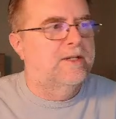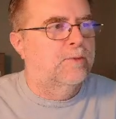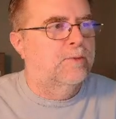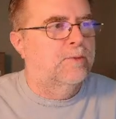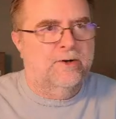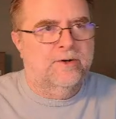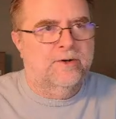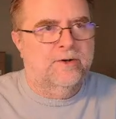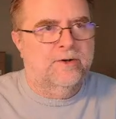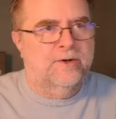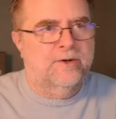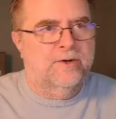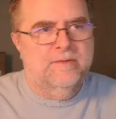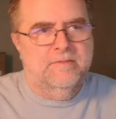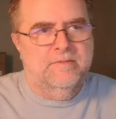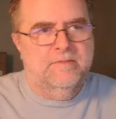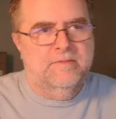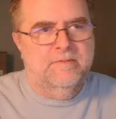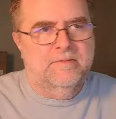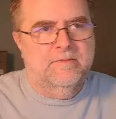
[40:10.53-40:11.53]
you could
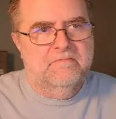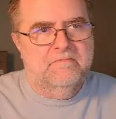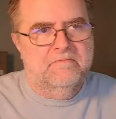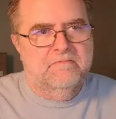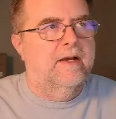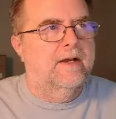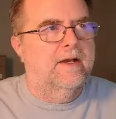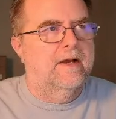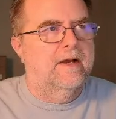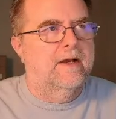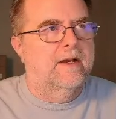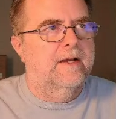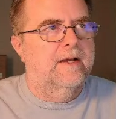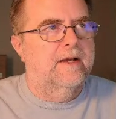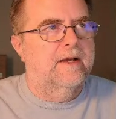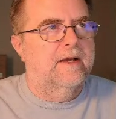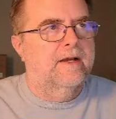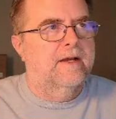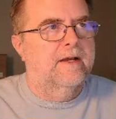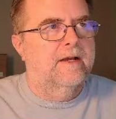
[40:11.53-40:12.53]
basically record it at a
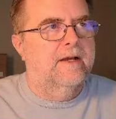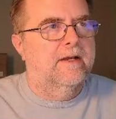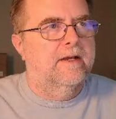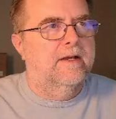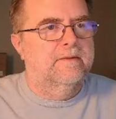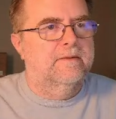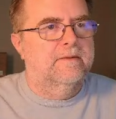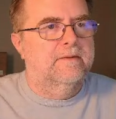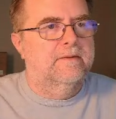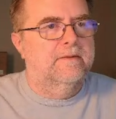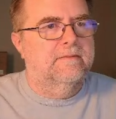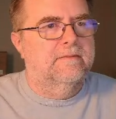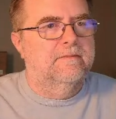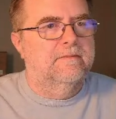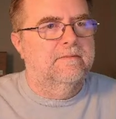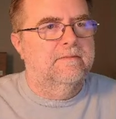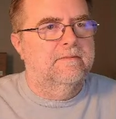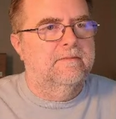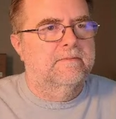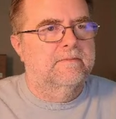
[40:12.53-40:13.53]
slower rate
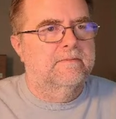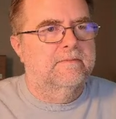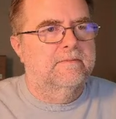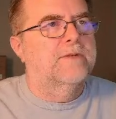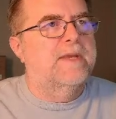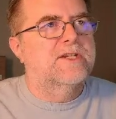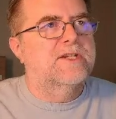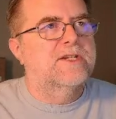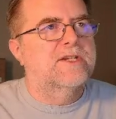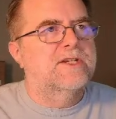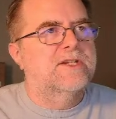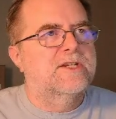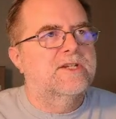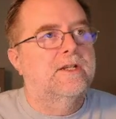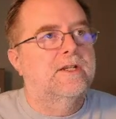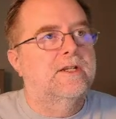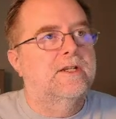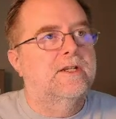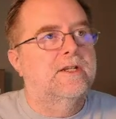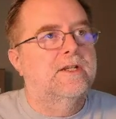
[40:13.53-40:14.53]

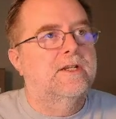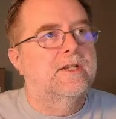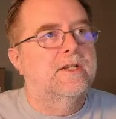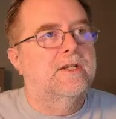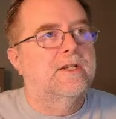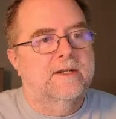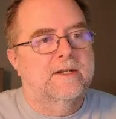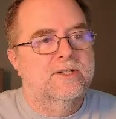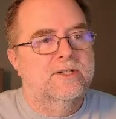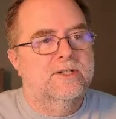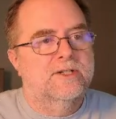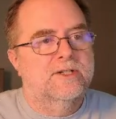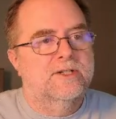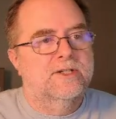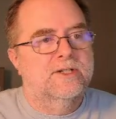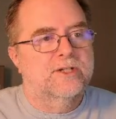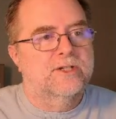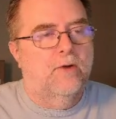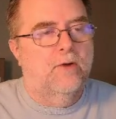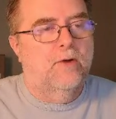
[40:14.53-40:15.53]
to make sure you're getting
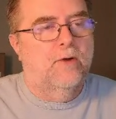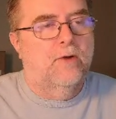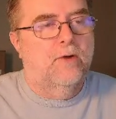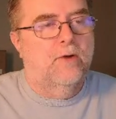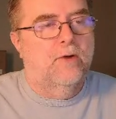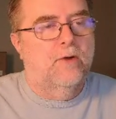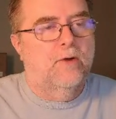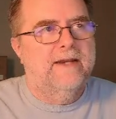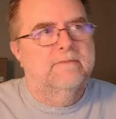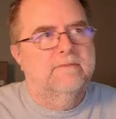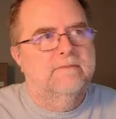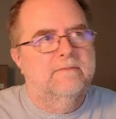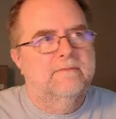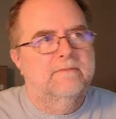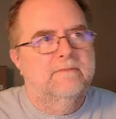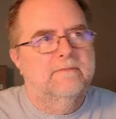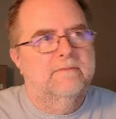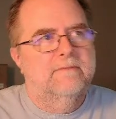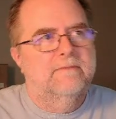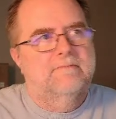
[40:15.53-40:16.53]
all your frames, and
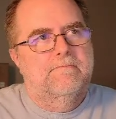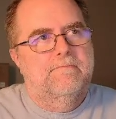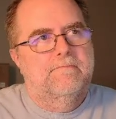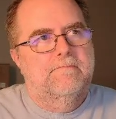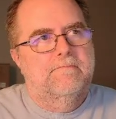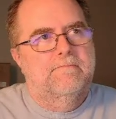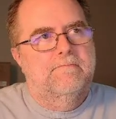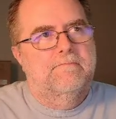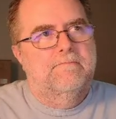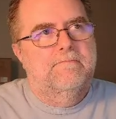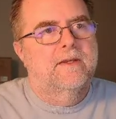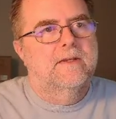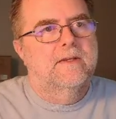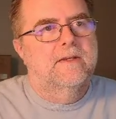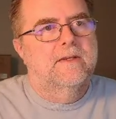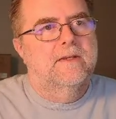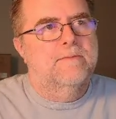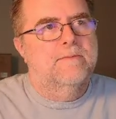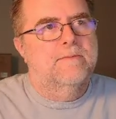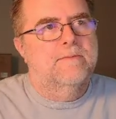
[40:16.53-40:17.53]
then
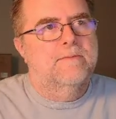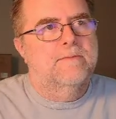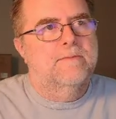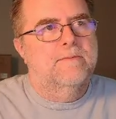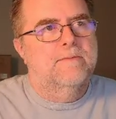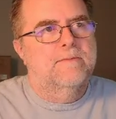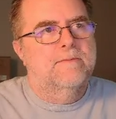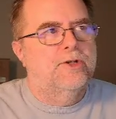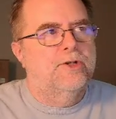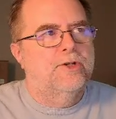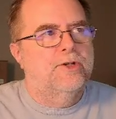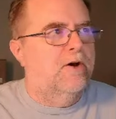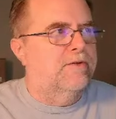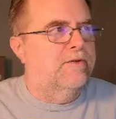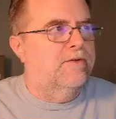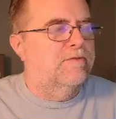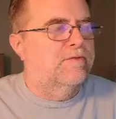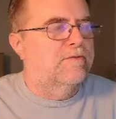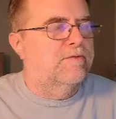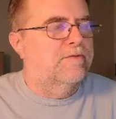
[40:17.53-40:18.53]
speed it
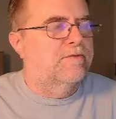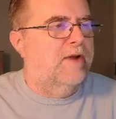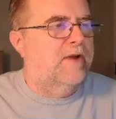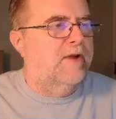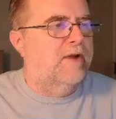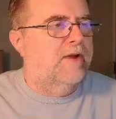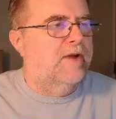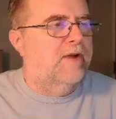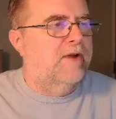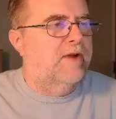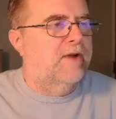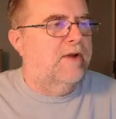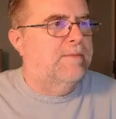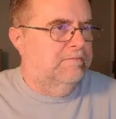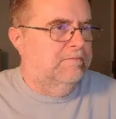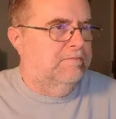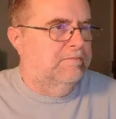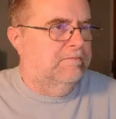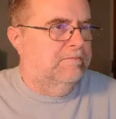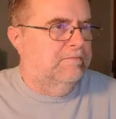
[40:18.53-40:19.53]
back up to normal in your
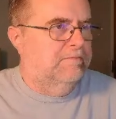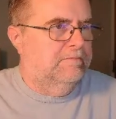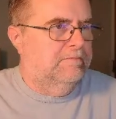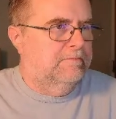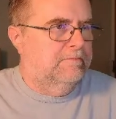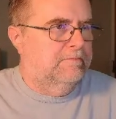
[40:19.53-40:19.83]
video edit.